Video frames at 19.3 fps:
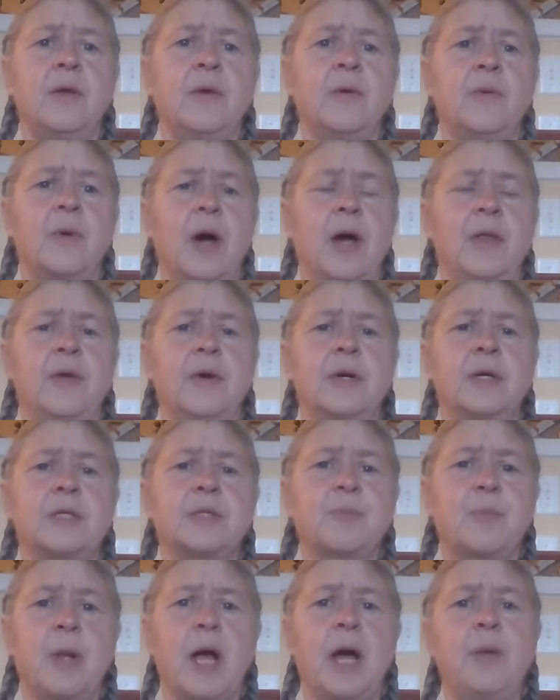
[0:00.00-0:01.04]
whether
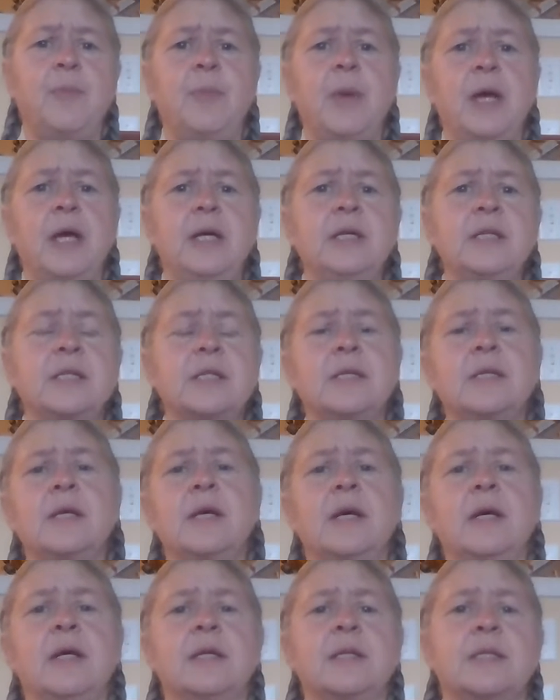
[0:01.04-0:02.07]
it's plant-based
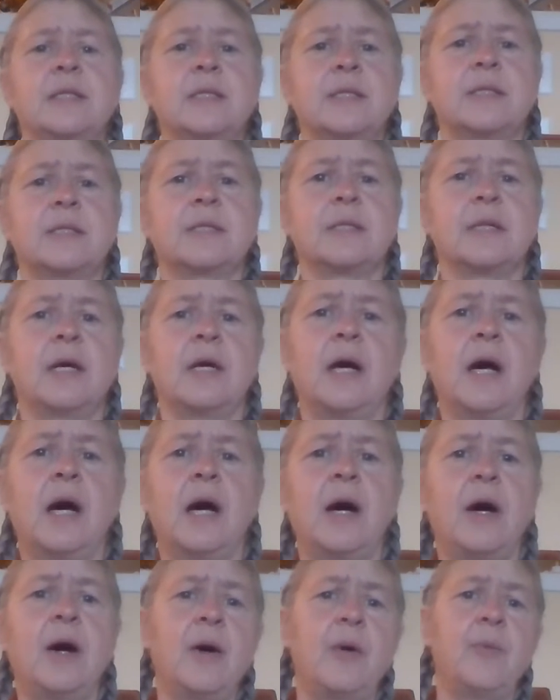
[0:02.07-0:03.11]
and
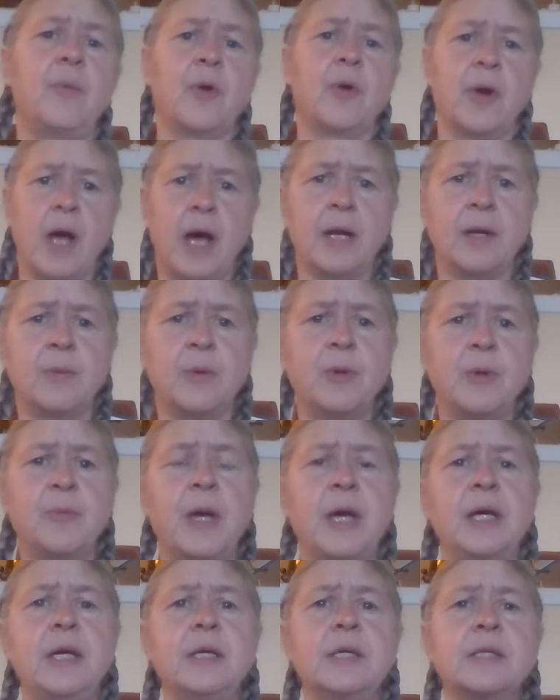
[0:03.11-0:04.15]
or
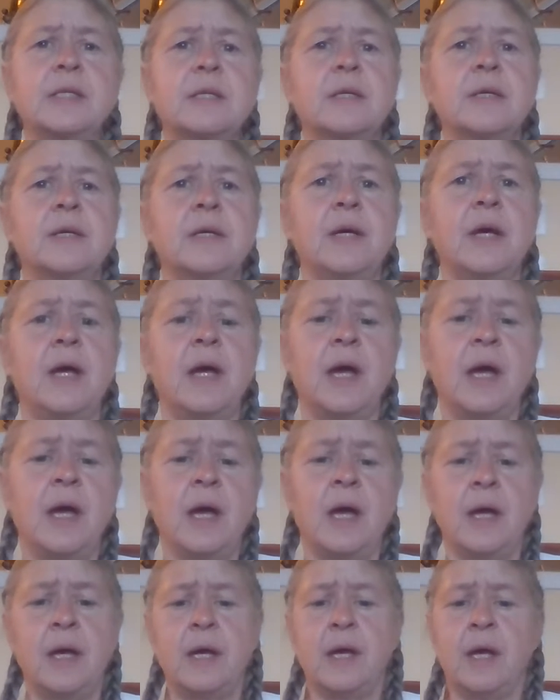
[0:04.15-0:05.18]
animal-based,
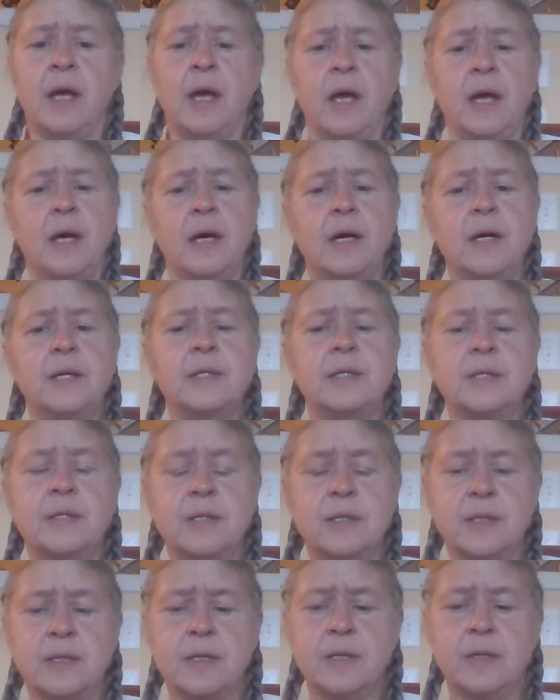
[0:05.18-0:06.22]

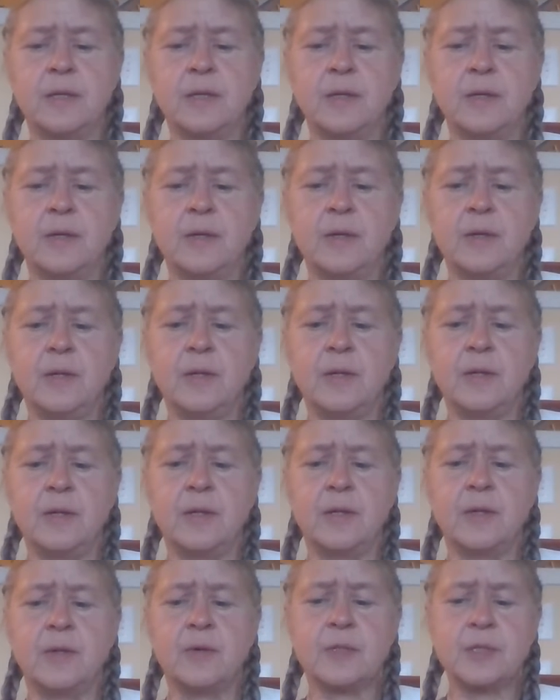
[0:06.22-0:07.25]
and
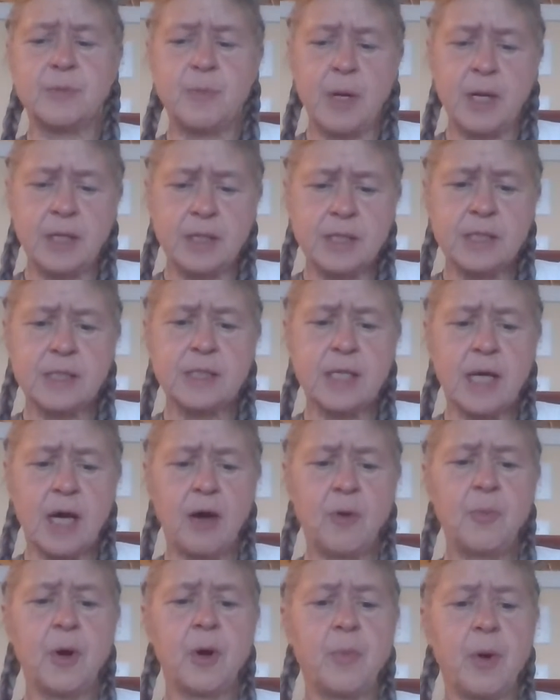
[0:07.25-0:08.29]
those medicines
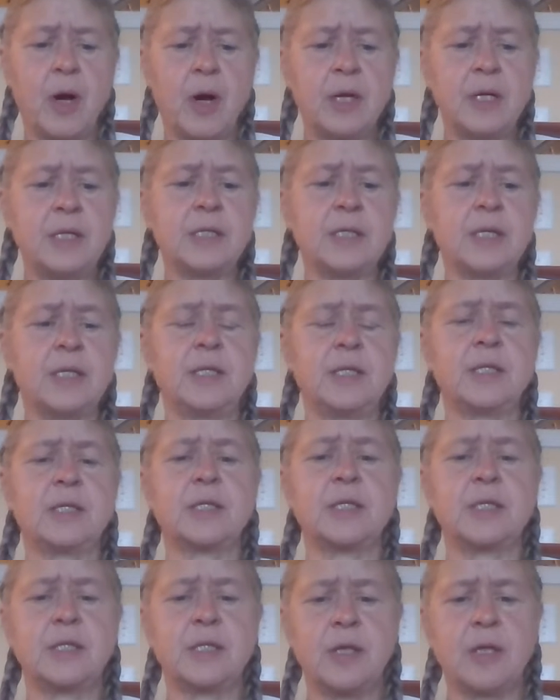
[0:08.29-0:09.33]
help our bodies in
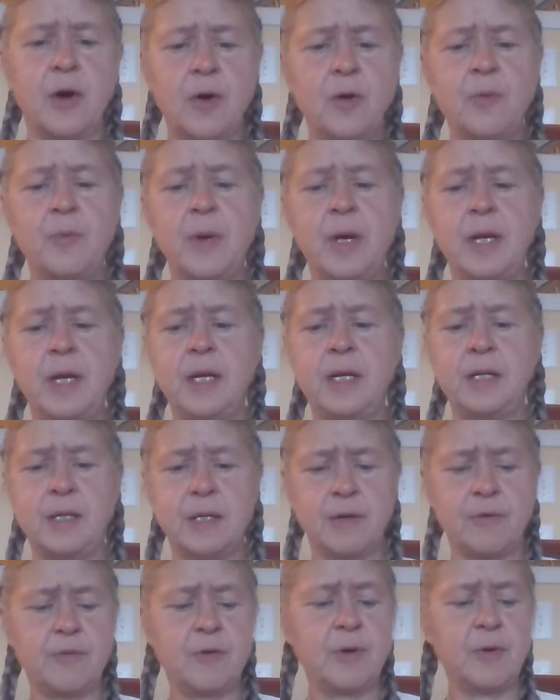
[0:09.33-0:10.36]
so many
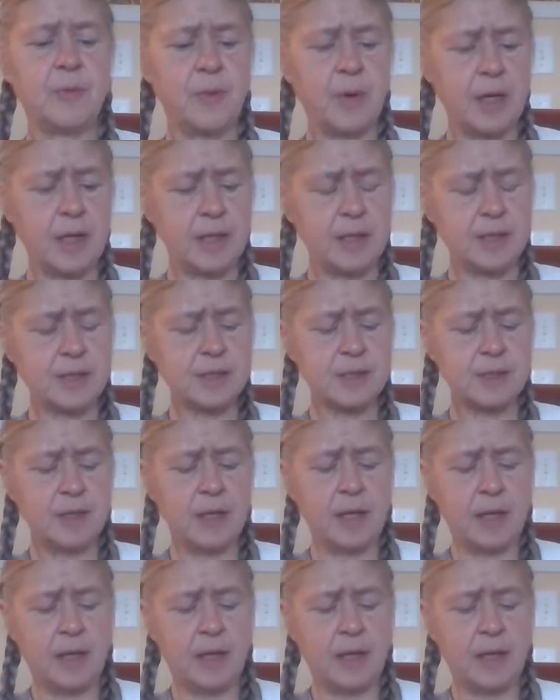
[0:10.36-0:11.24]
different ways.